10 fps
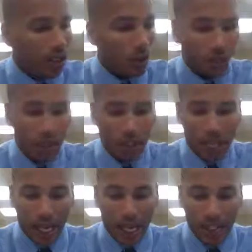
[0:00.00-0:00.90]
look
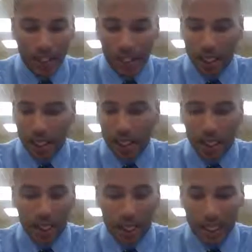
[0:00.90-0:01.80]
at
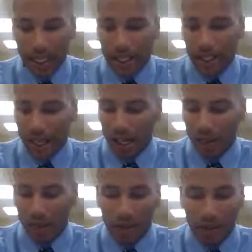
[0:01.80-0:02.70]
and
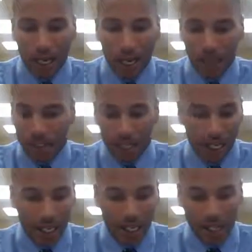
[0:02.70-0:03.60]
cover, I would
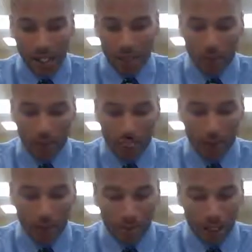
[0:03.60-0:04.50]
say, would
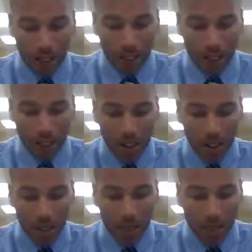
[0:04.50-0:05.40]
definitely be the
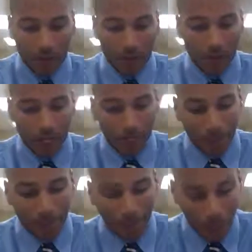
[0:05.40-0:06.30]
referent
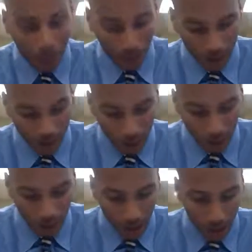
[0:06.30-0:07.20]
power.
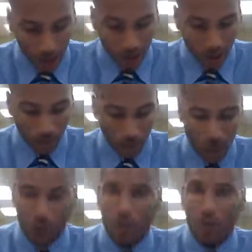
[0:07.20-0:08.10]

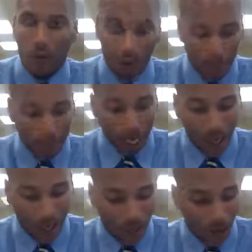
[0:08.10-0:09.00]
Referent
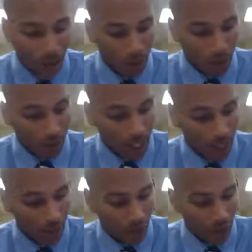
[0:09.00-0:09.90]
power is usually
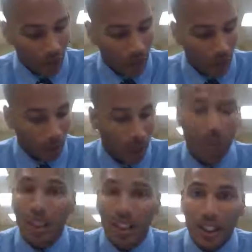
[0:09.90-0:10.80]
greater for someone who is
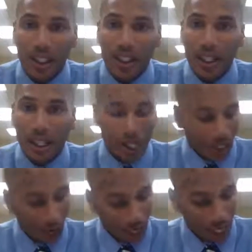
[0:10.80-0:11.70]
friendly,
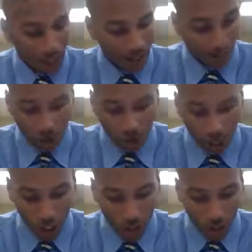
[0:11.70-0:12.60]
attractive,
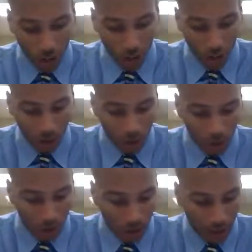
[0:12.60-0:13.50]
charming, and
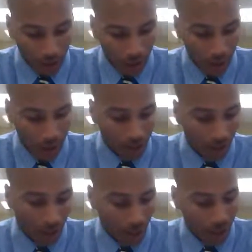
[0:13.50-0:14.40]
trustworthy. Some
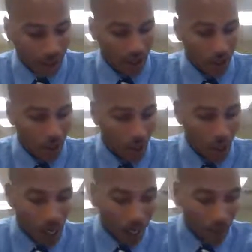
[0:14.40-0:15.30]
specific ways to
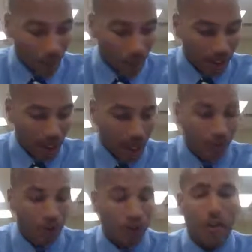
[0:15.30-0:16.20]
acquire and maintain
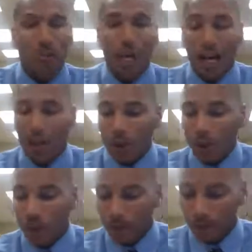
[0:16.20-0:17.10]
referent
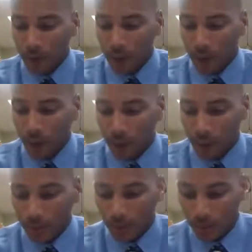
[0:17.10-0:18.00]
power, you
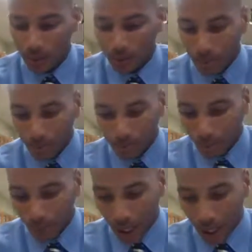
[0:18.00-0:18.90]
know,
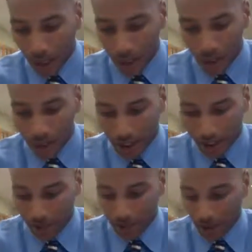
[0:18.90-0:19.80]
basically are